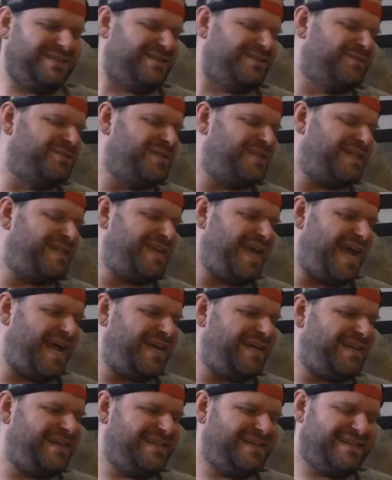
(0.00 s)
which
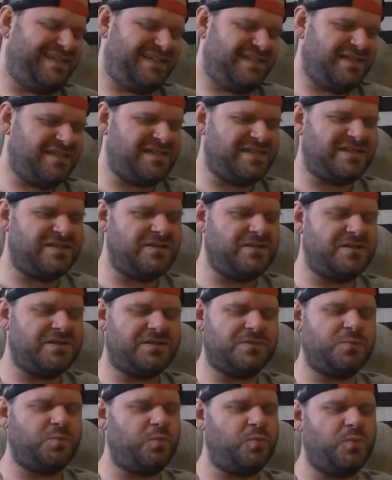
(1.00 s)
again is
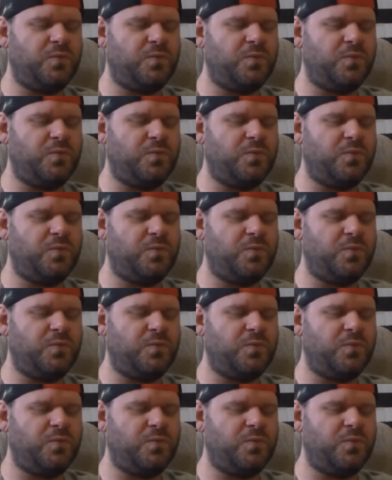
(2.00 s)
just